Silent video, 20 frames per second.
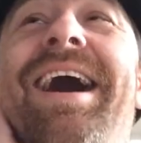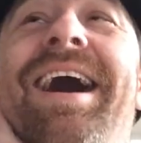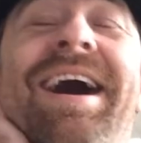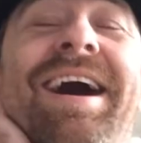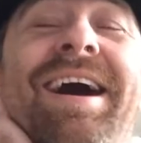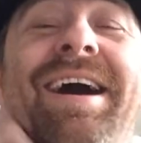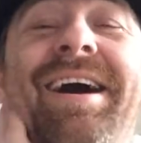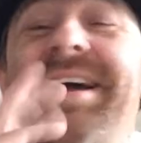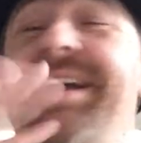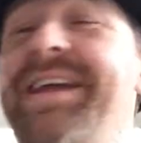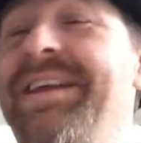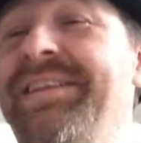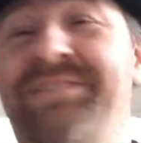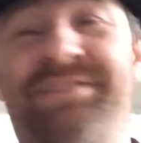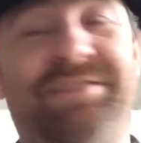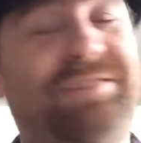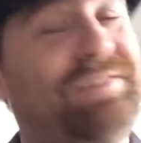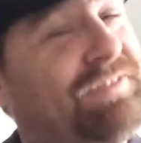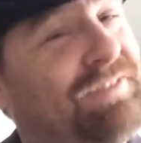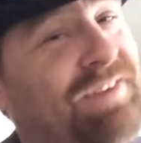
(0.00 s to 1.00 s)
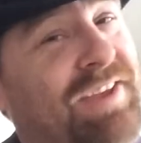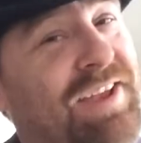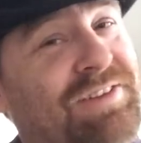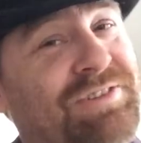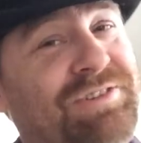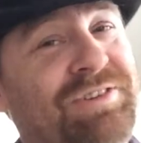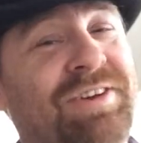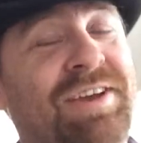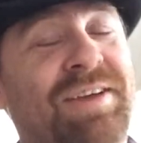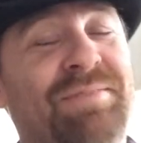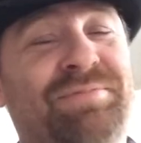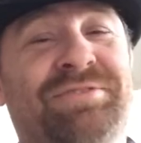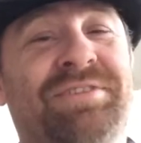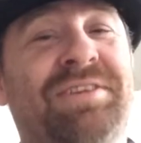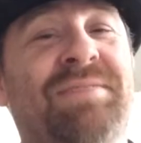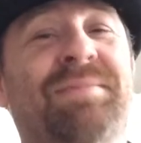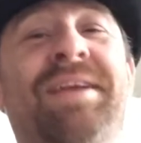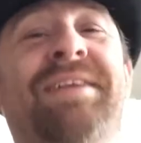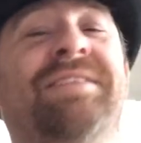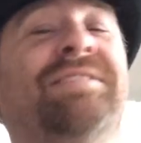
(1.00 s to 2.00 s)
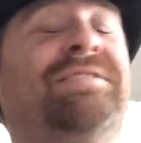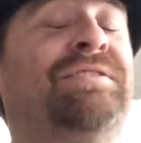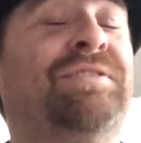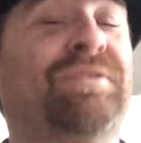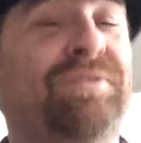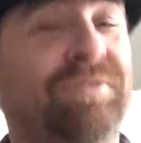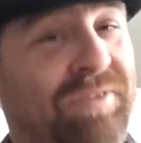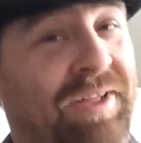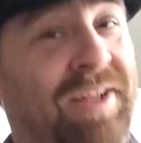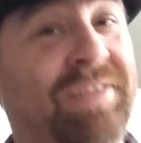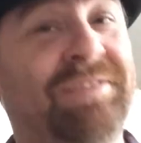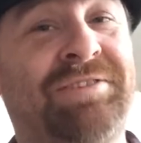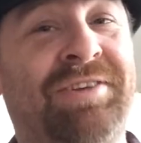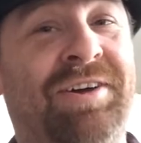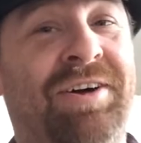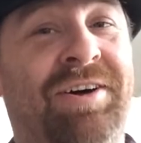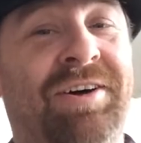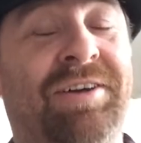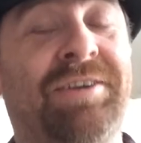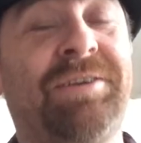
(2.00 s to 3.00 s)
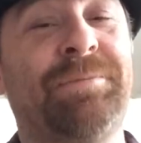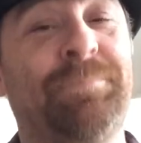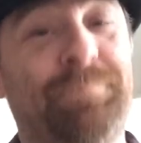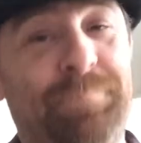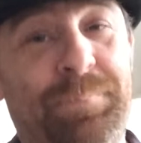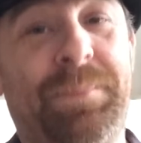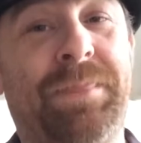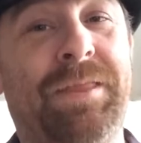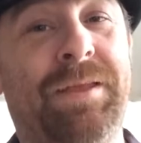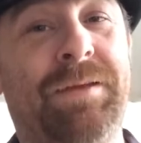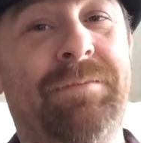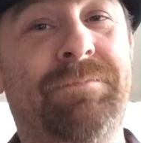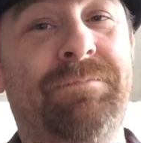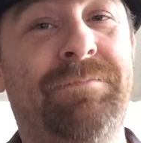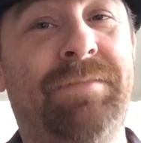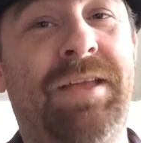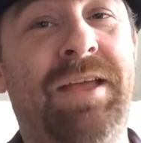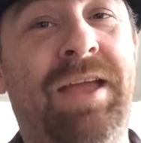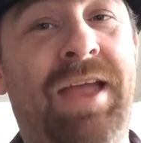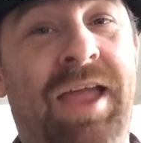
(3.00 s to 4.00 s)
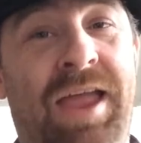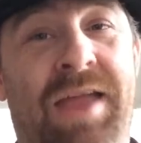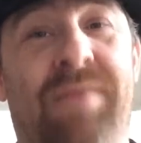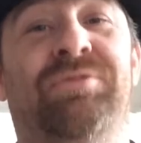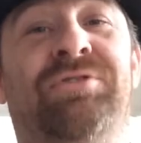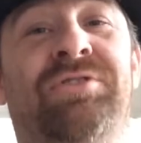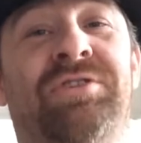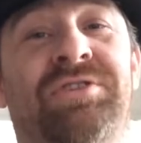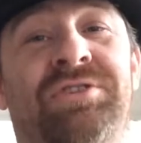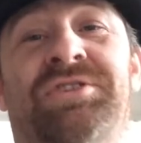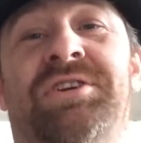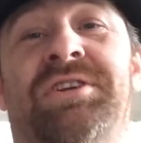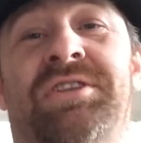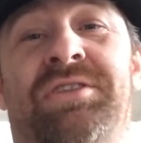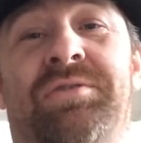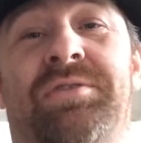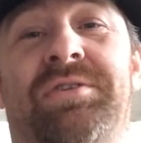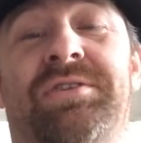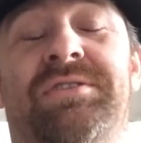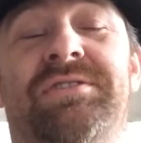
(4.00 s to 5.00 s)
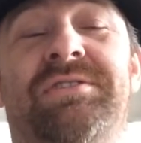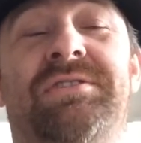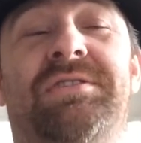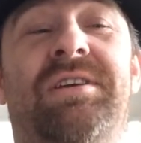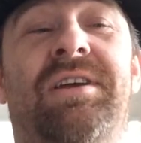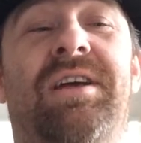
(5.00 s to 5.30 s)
It's your hamster in a man suit. Let's talk hamster to shitlords.